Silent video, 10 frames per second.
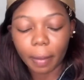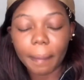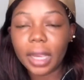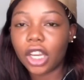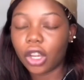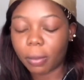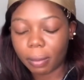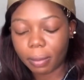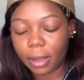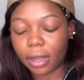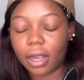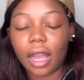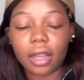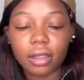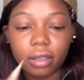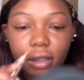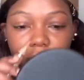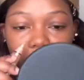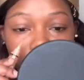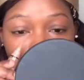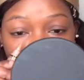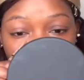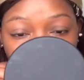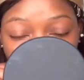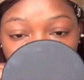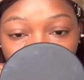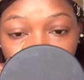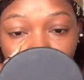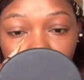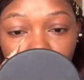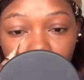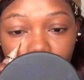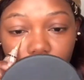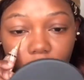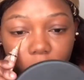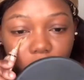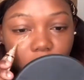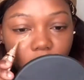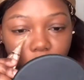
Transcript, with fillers: medium yeah medium so i'm just gonna